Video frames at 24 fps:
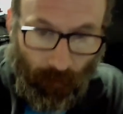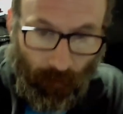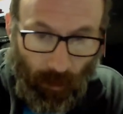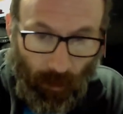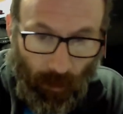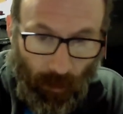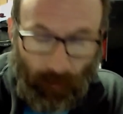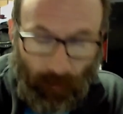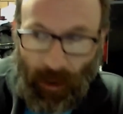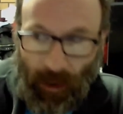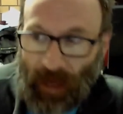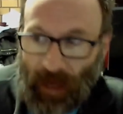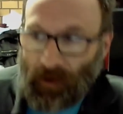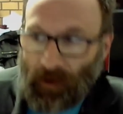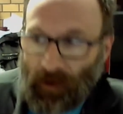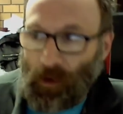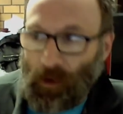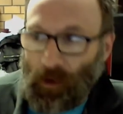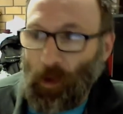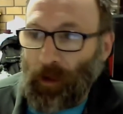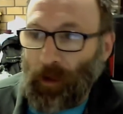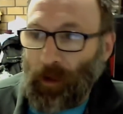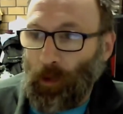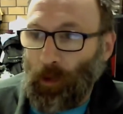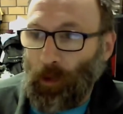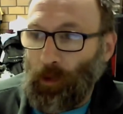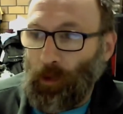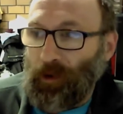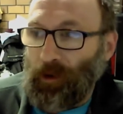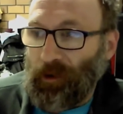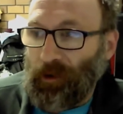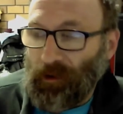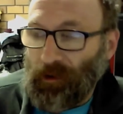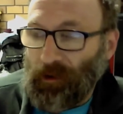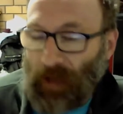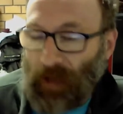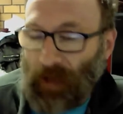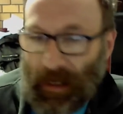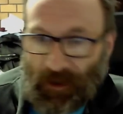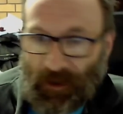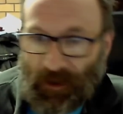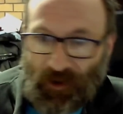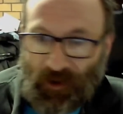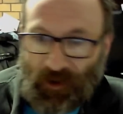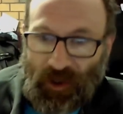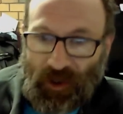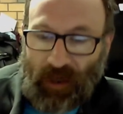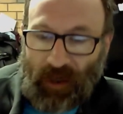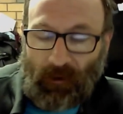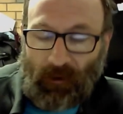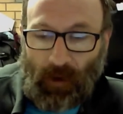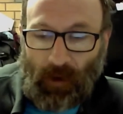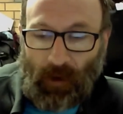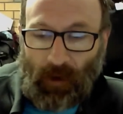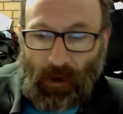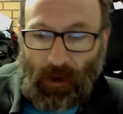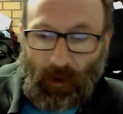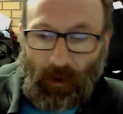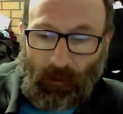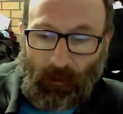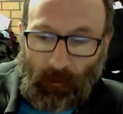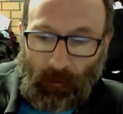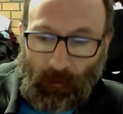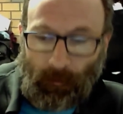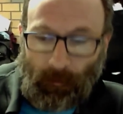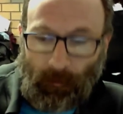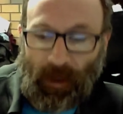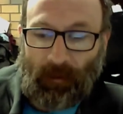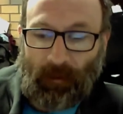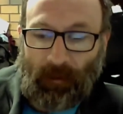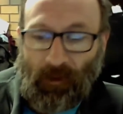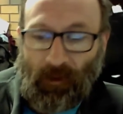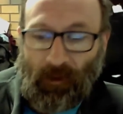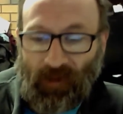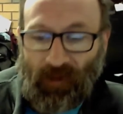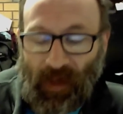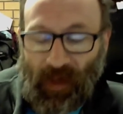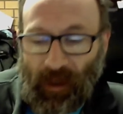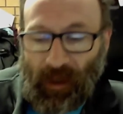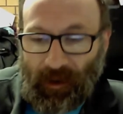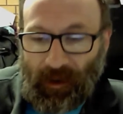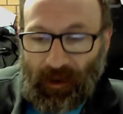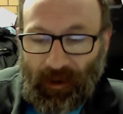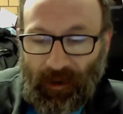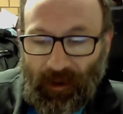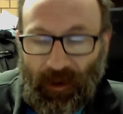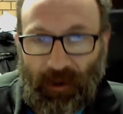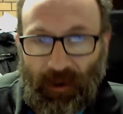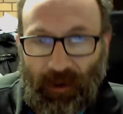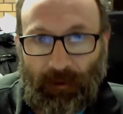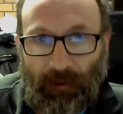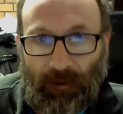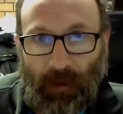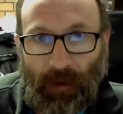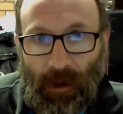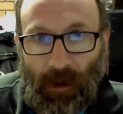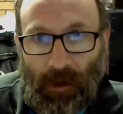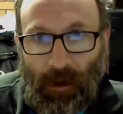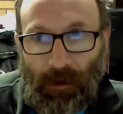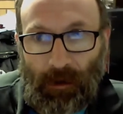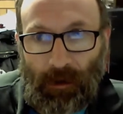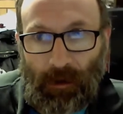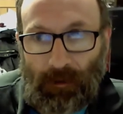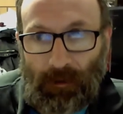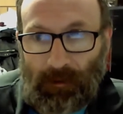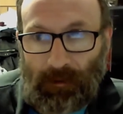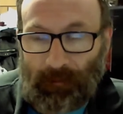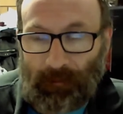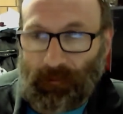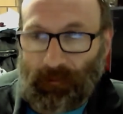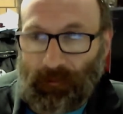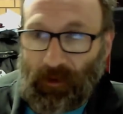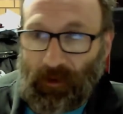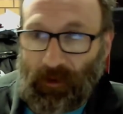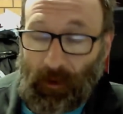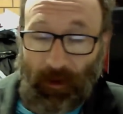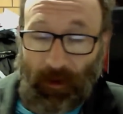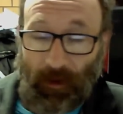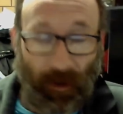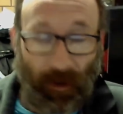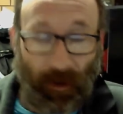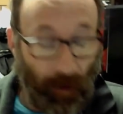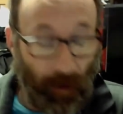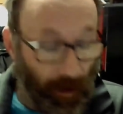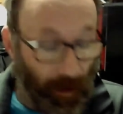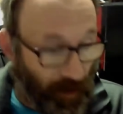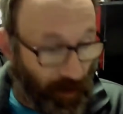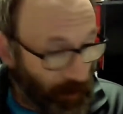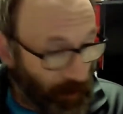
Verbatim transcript: when we had a quick look at it last year, I got people saying, you know, oh, and I think I